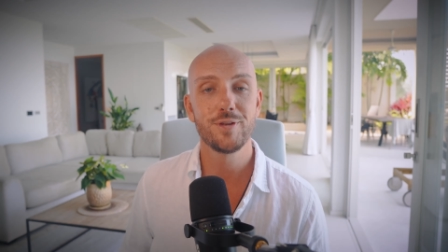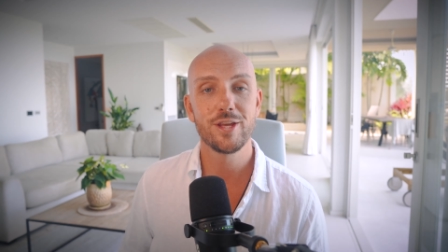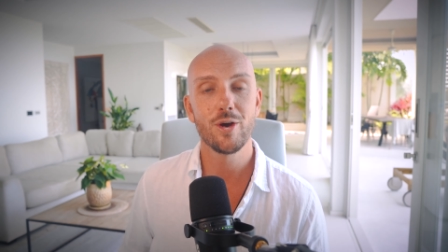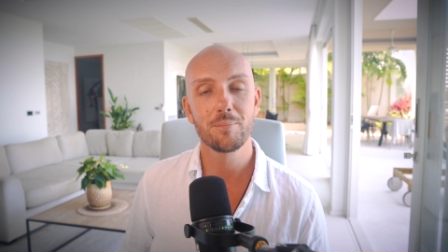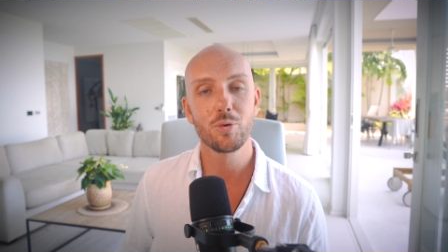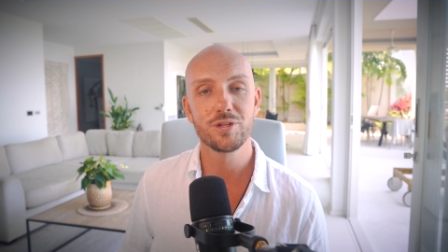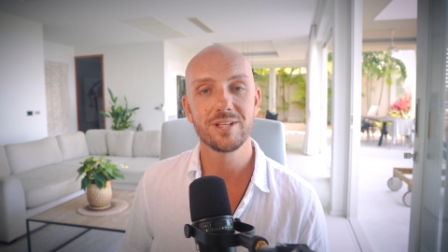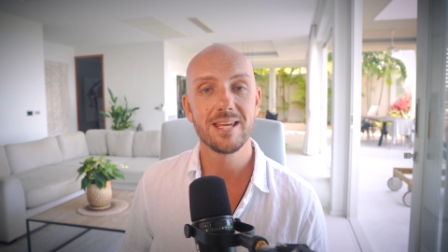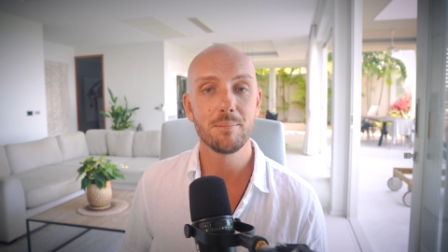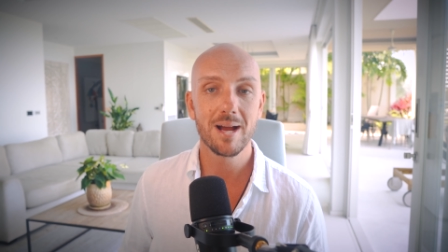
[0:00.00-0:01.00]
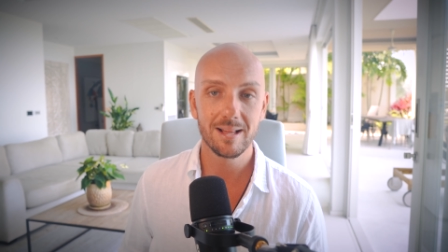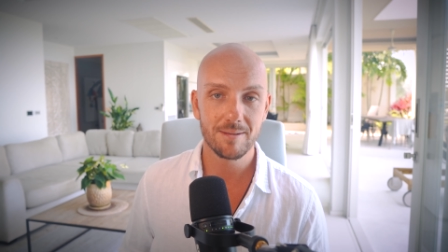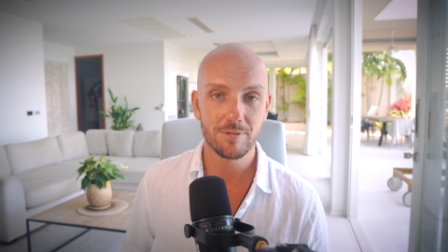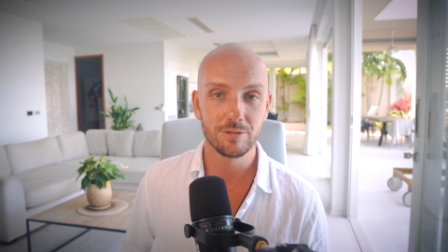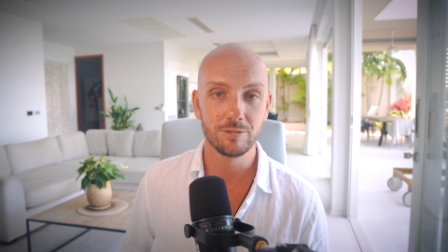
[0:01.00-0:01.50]
video, I'm going to keep my
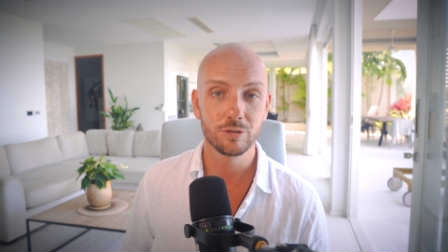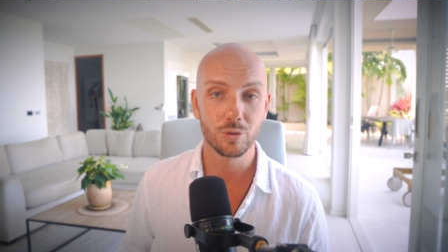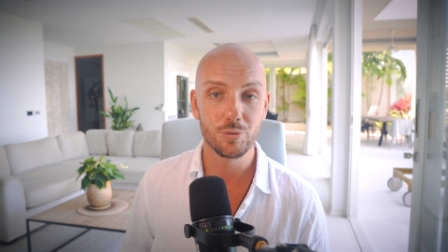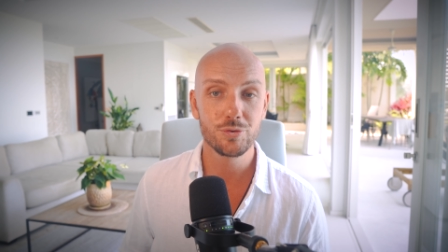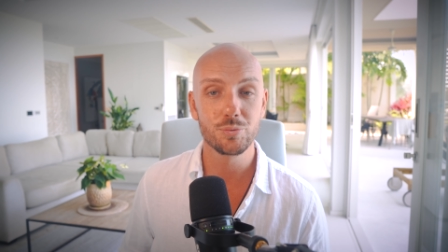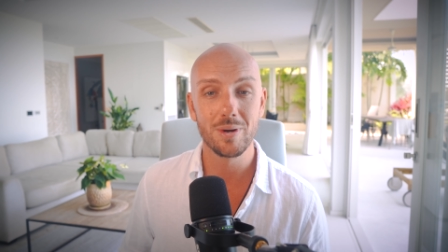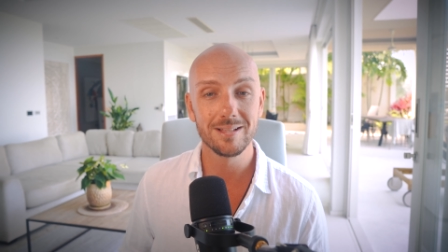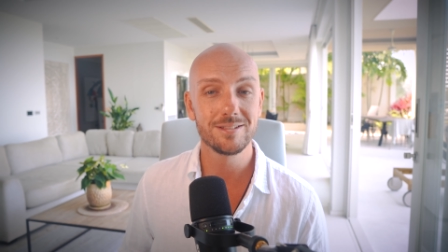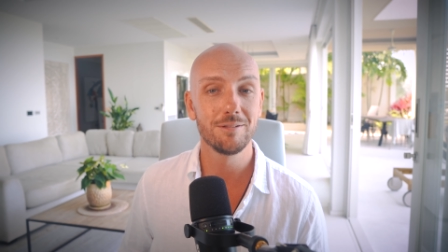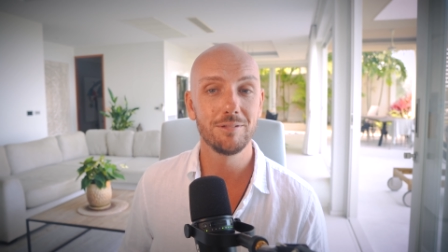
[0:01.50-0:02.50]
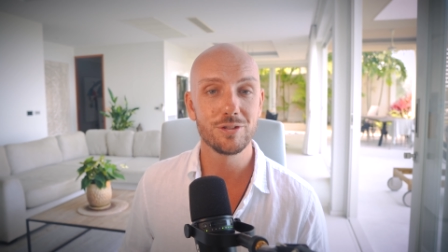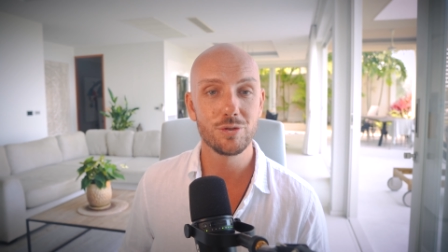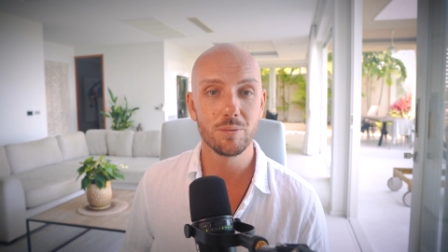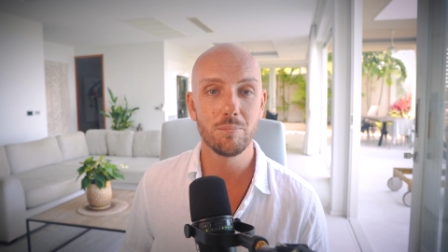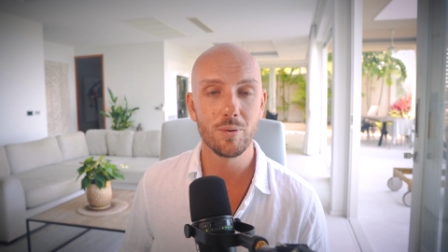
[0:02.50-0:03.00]
11 truths relatively
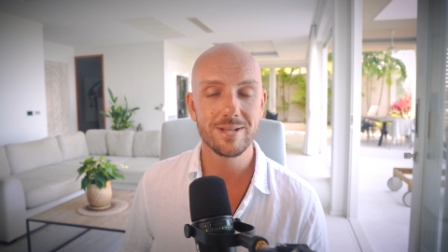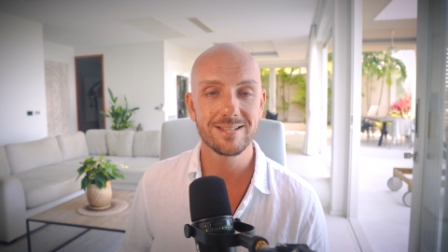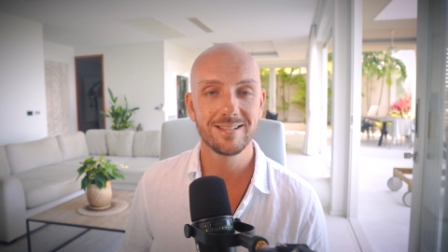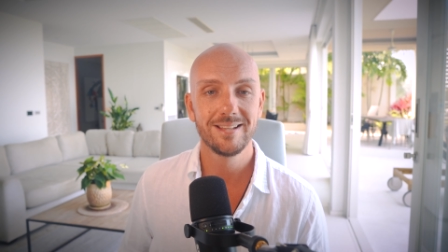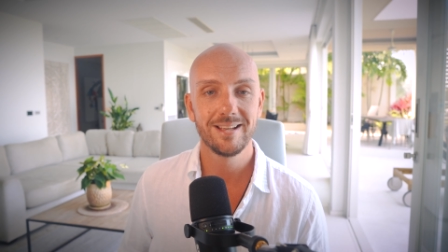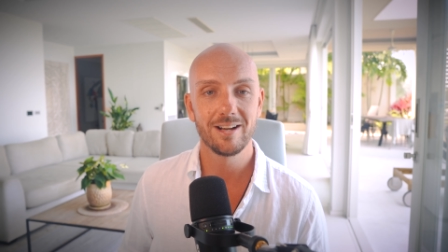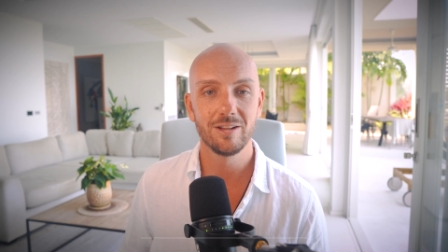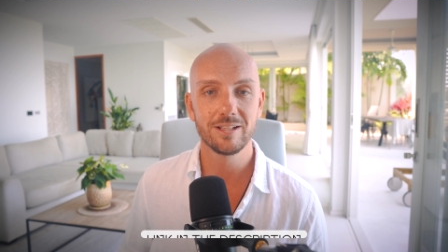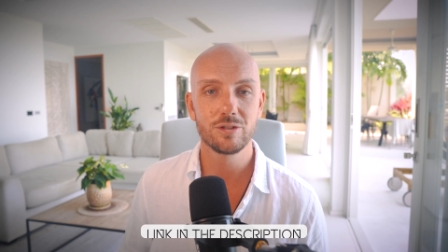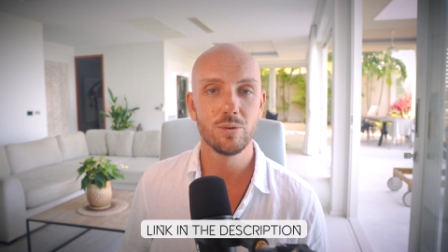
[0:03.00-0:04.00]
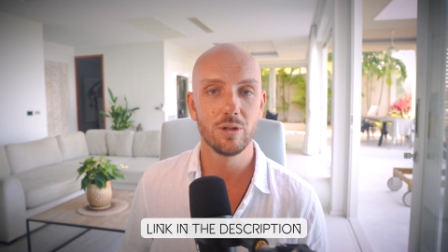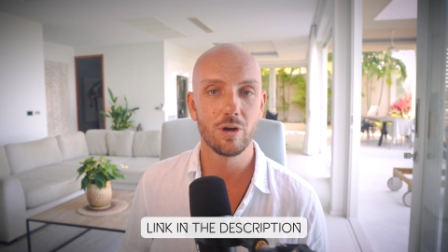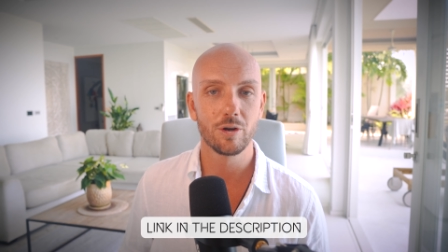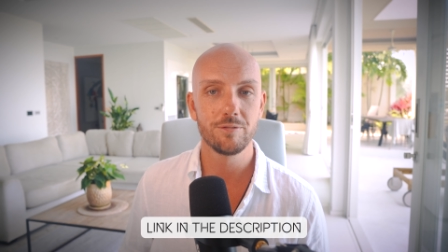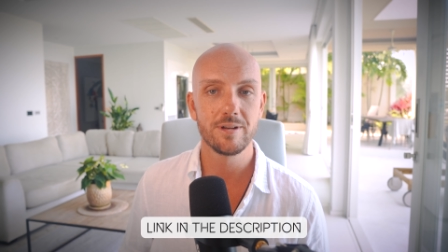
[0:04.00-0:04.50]
to the point, and I'll link to a
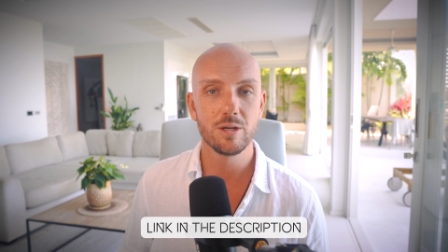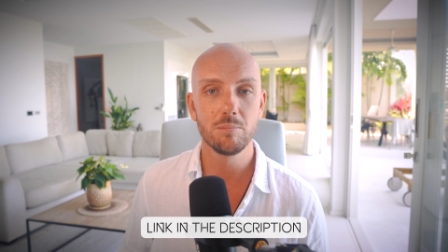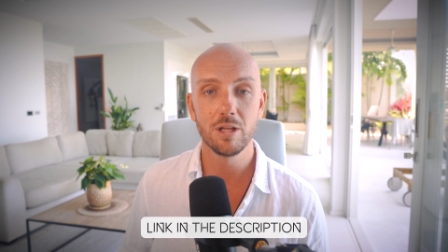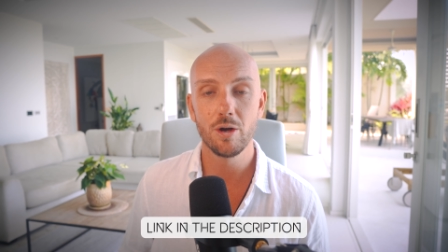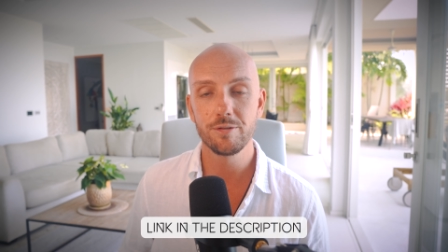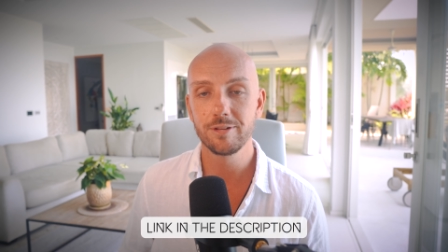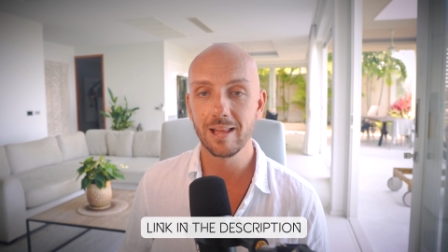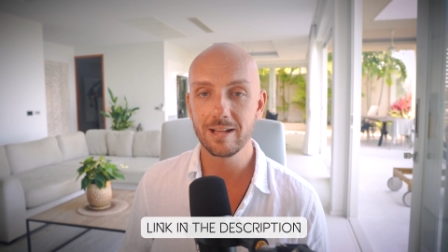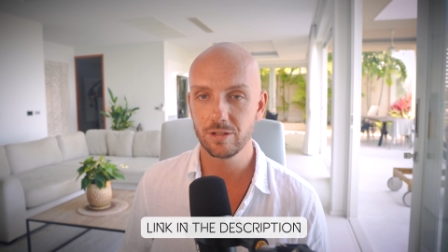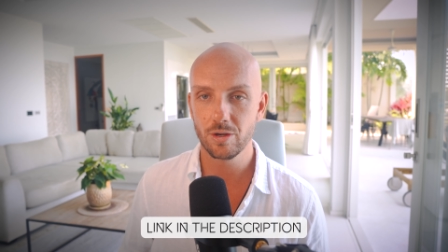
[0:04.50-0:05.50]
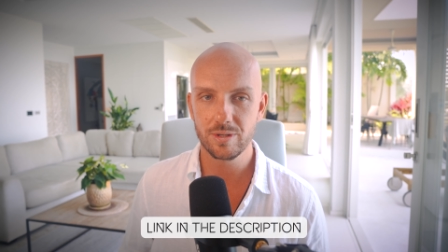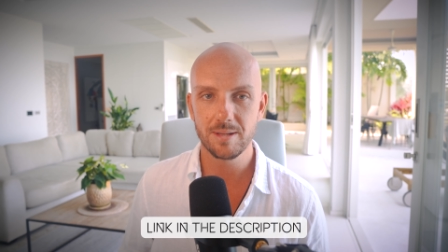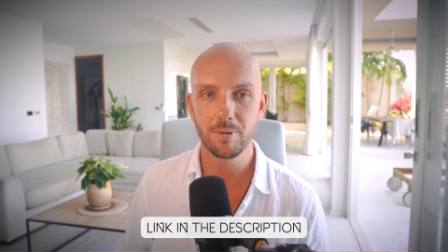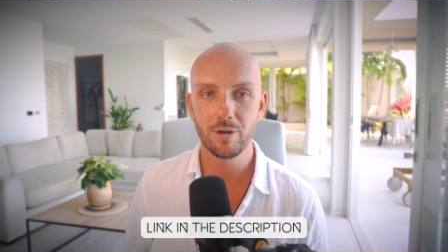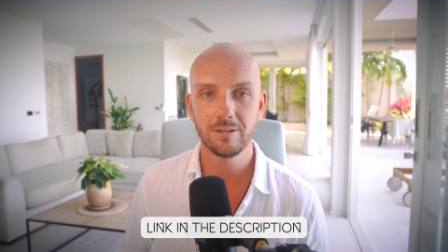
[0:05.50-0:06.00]
longer video below if you'd like to go
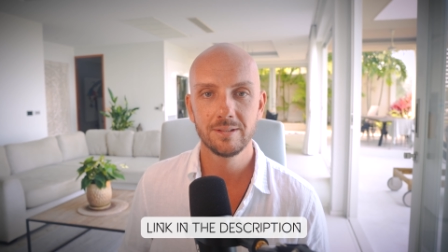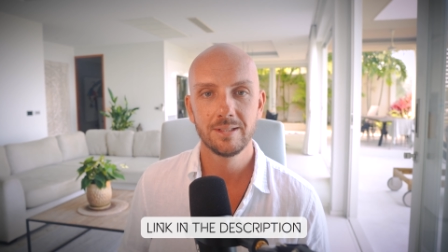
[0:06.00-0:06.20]
deeper.